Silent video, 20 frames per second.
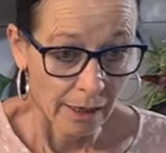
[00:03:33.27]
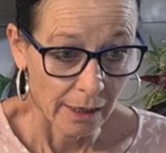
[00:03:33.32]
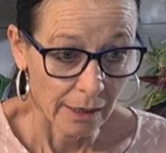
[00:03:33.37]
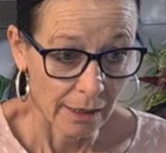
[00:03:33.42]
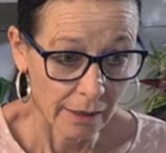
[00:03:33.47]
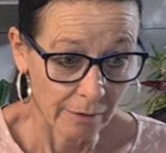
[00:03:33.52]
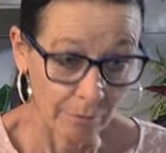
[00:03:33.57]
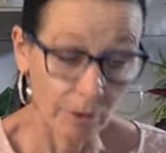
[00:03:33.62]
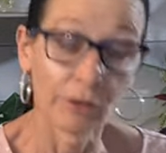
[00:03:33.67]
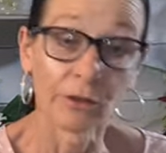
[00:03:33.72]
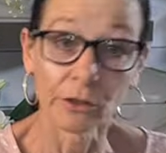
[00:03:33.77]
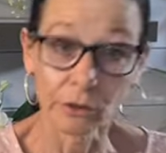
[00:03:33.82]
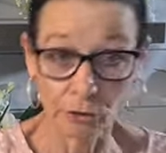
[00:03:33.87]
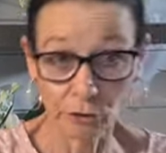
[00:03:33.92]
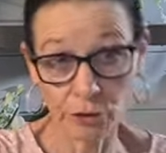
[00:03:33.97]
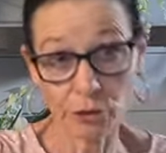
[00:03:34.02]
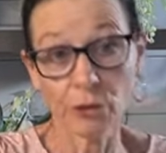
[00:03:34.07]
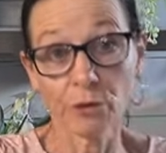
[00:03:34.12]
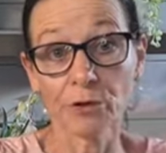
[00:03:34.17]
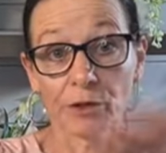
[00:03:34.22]
and
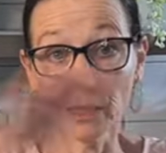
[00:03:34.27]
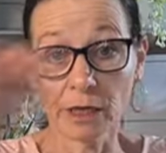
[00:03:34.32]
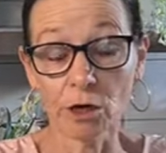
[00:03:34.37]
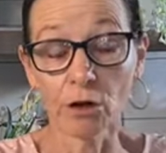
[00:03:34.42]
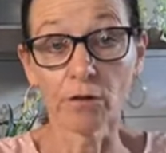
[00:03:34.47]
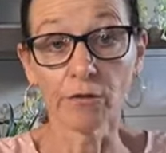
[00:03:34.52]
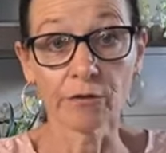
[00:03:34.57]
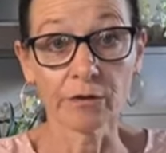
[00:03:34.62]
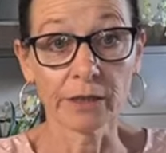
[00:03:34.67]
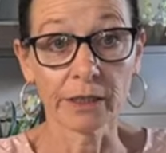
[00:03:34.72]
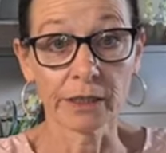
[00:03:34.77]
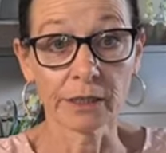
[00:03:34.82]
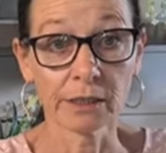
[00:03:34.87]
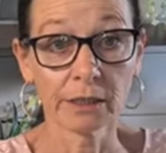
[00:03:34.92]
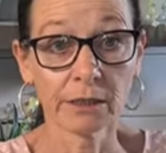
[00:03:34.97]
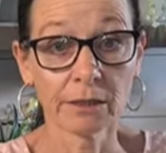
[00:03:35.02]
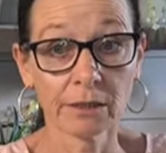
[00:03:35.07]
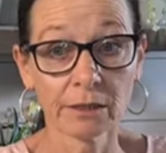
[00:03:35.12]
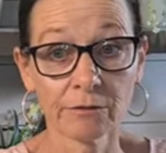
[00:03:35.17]
also the coffin